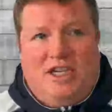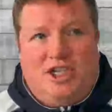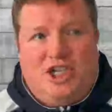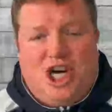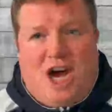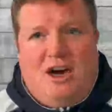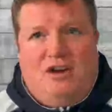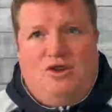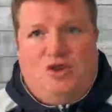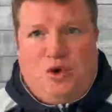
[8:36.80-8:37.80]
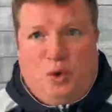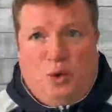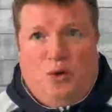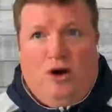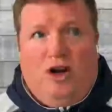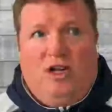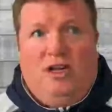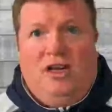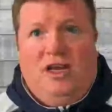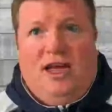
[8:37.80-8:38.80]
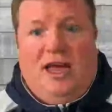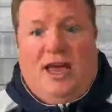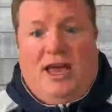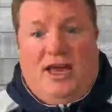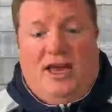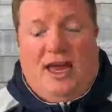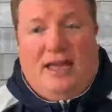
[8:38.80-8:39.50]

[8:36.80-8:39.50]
shot toward a